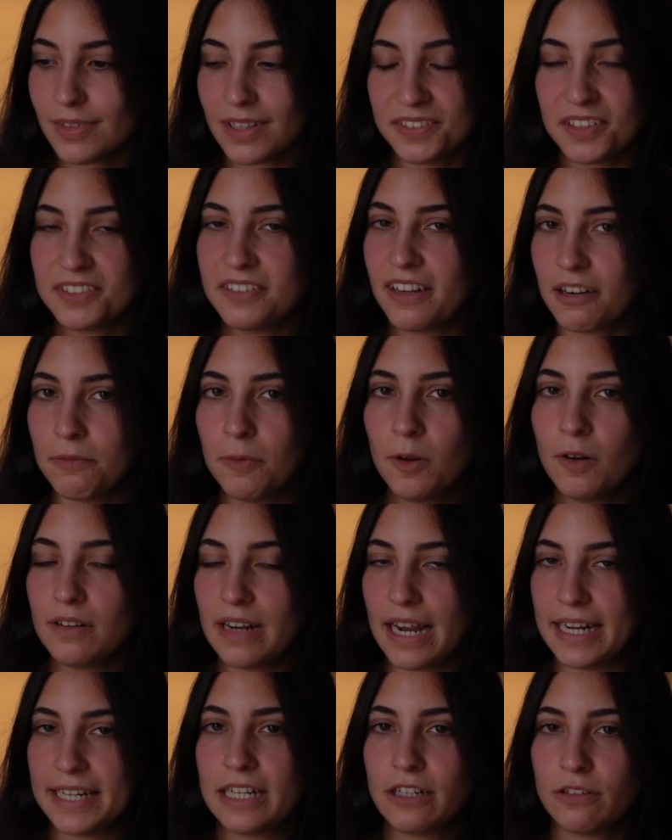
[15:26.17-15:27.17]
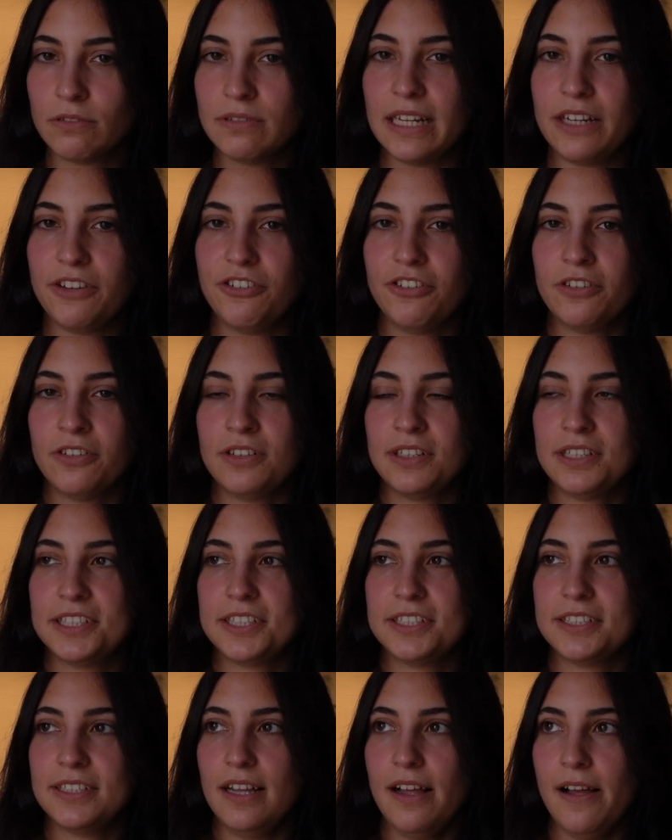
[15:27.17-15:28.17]
the terrible lighting
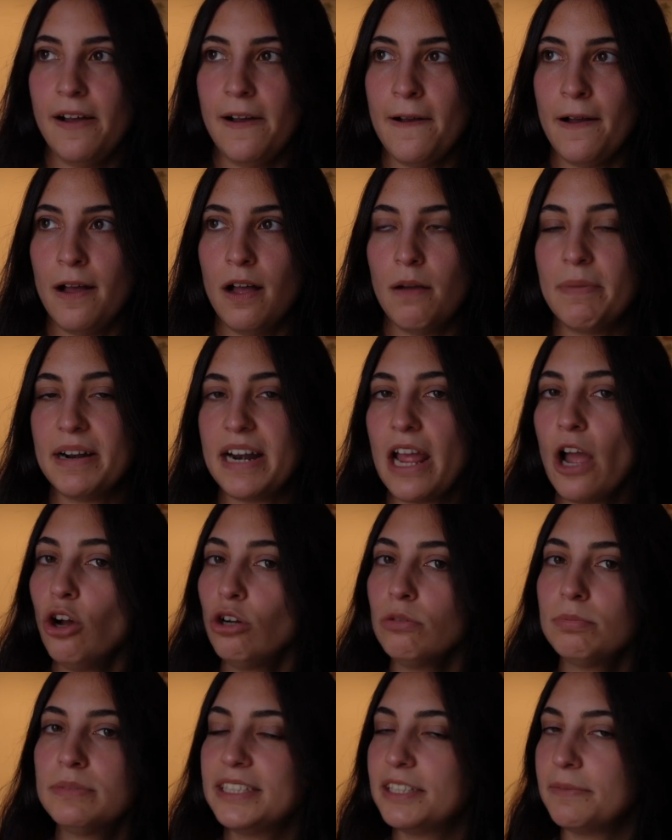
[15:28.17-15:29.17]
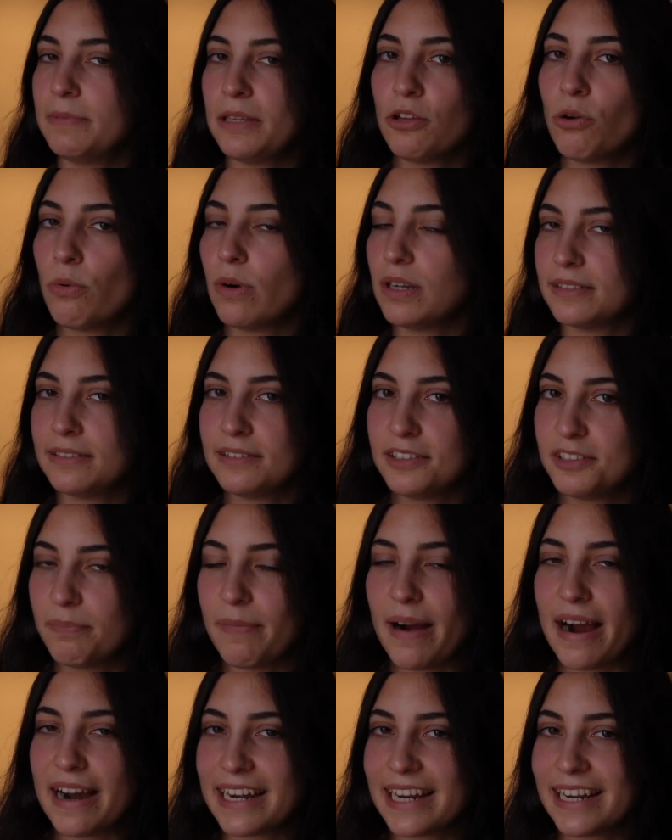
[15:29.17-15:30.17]
conditions, but I hope this video was
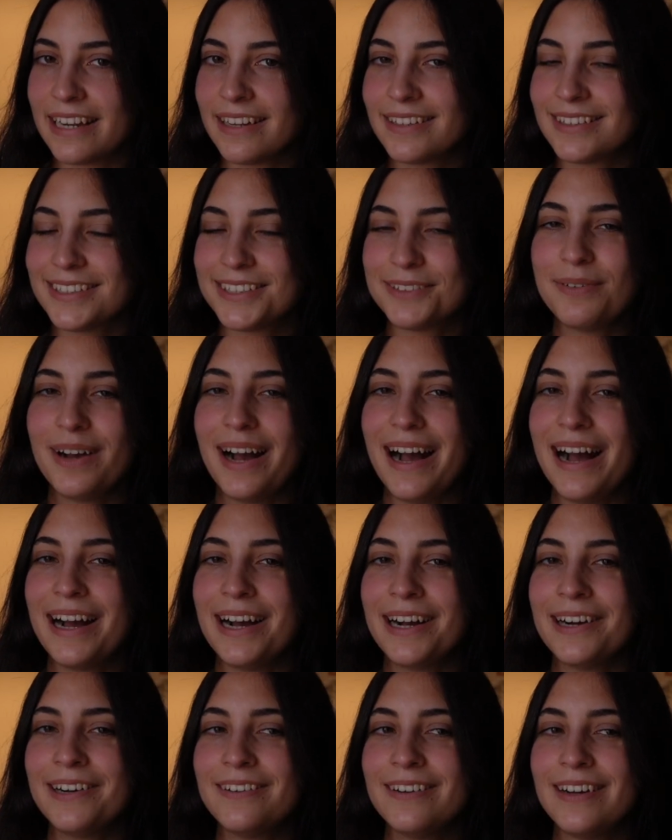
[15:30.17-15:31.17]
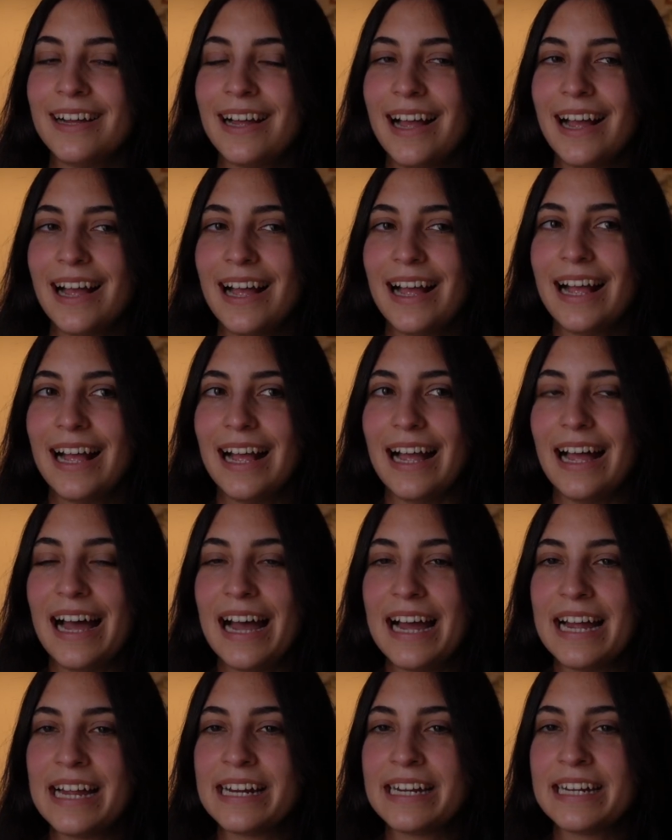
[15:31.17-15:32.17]
inspiring somehow.
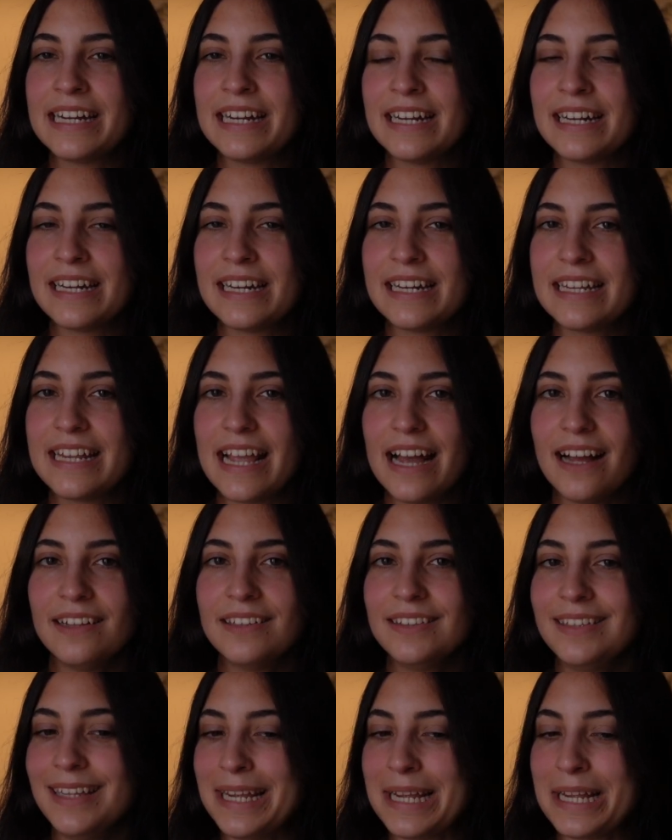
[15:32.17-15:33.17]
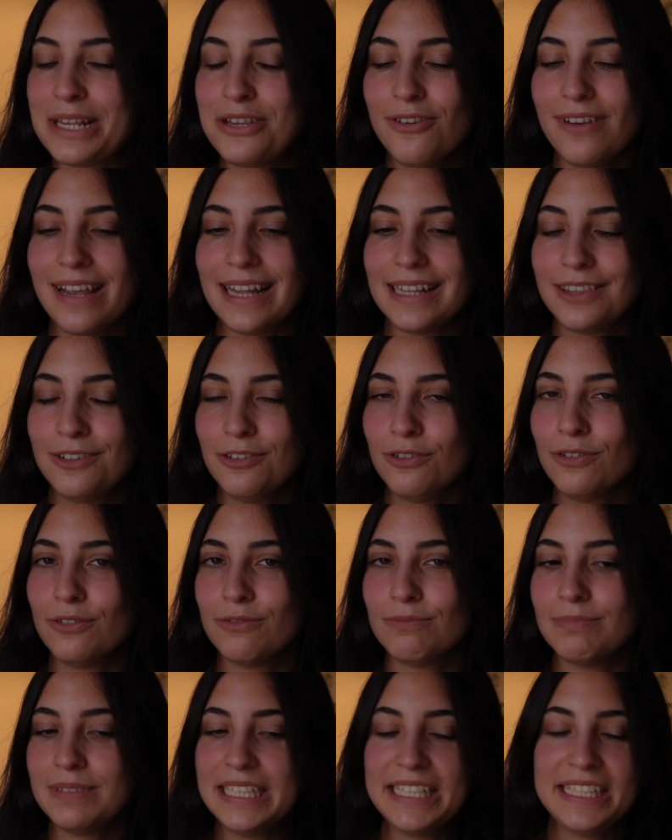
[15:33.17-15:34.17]
And yeah, that you get
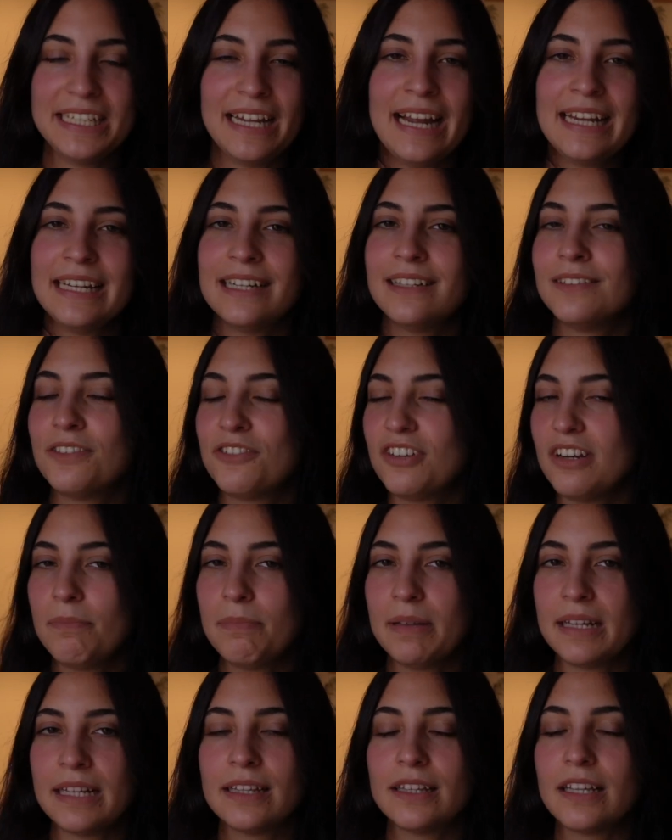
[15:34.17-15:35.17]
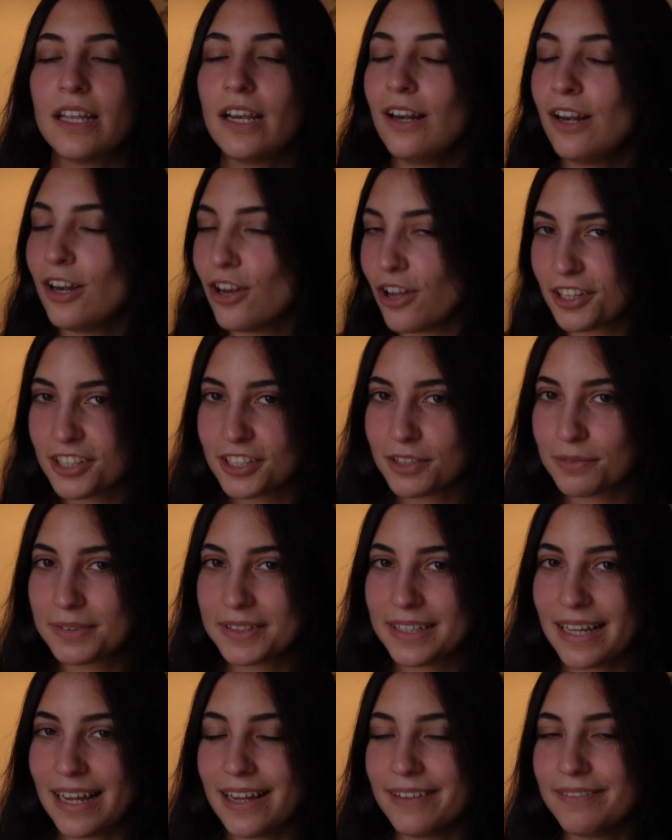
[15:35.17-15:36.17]
to design and 3D print lots of
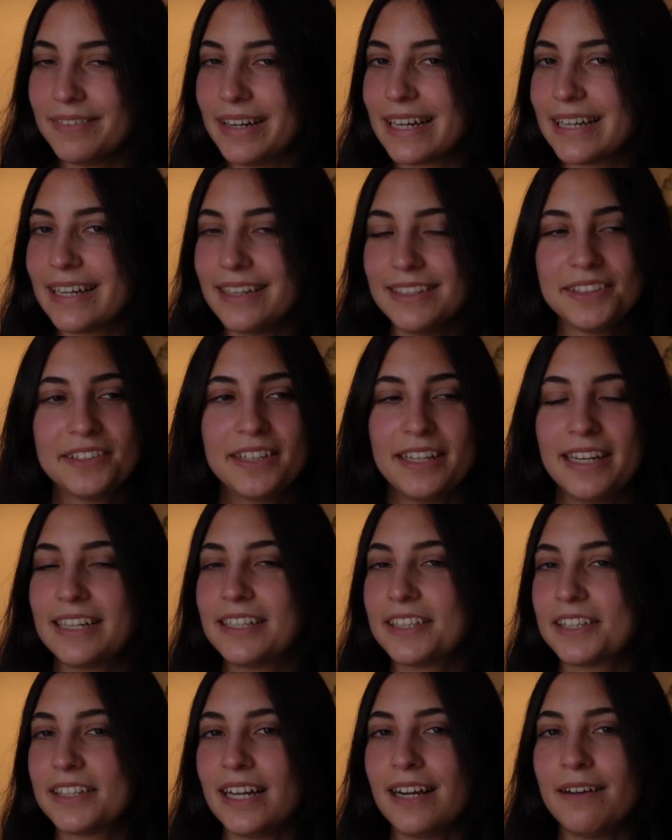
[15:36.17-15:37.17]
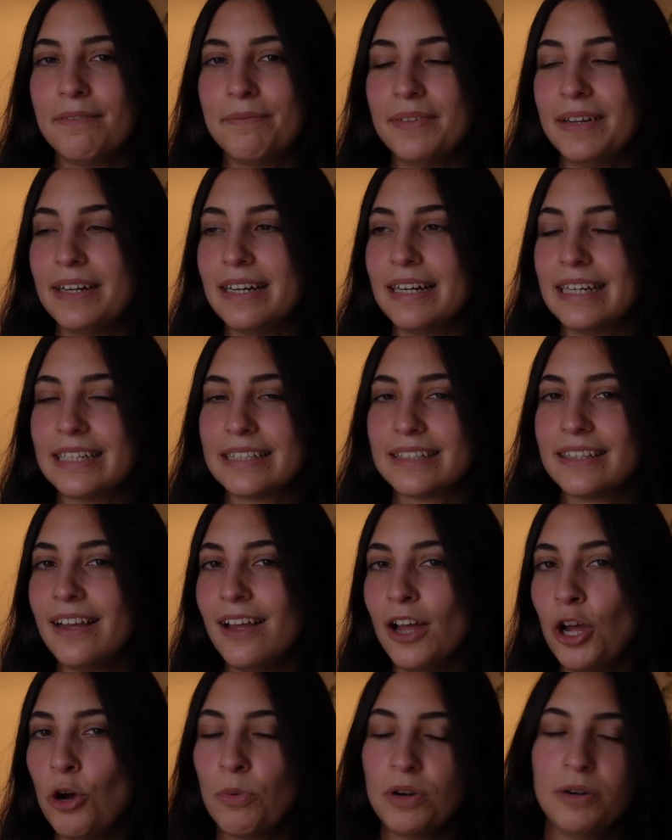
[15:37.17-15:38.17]
stuff, like aesthetic stuff, that
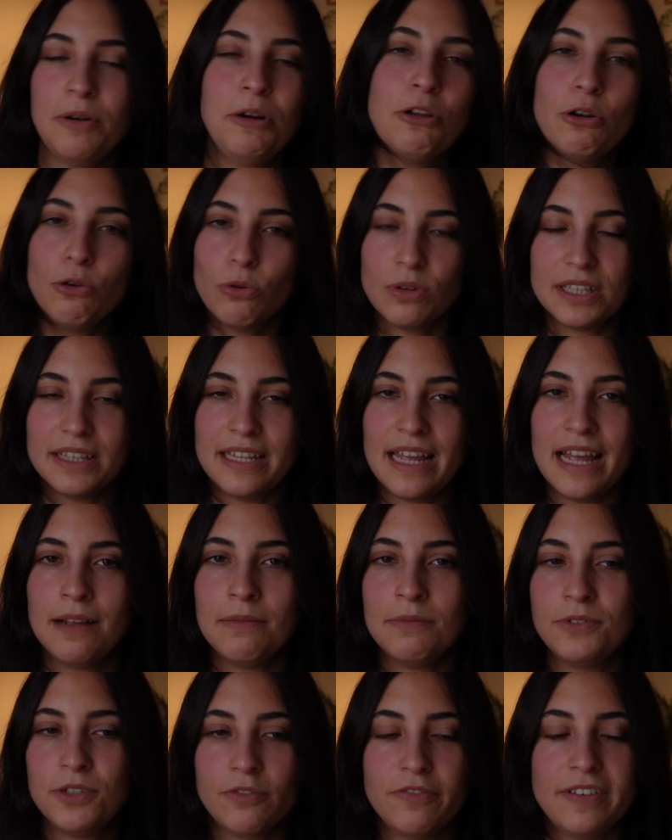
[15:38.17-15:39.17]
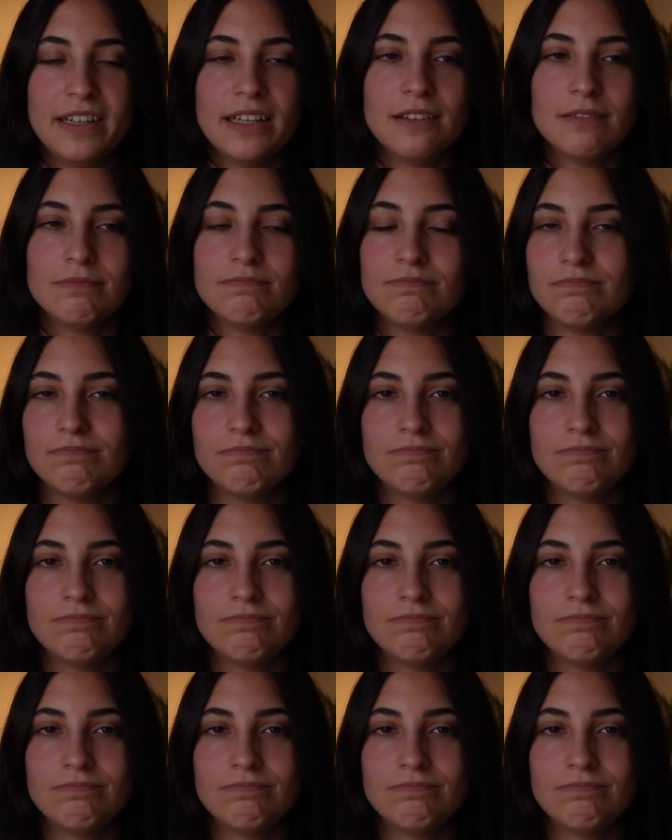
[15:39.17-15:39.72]
whenever you look at them, you feel